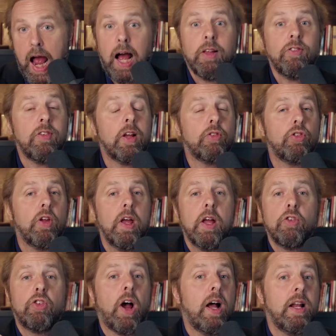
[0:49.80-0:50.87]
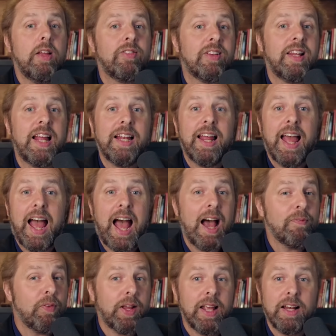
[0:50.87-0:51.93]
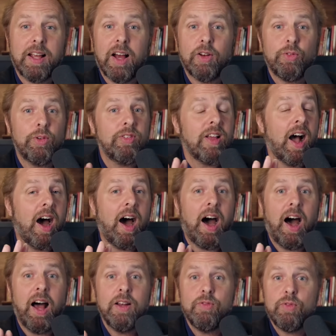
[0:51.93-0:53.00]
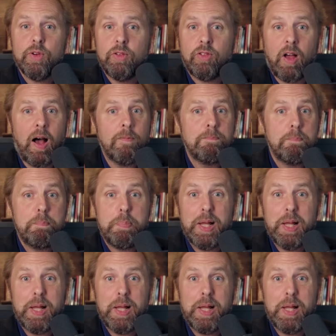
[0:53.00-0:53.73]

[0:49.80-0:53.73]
As such, China has lent African countries hundreds of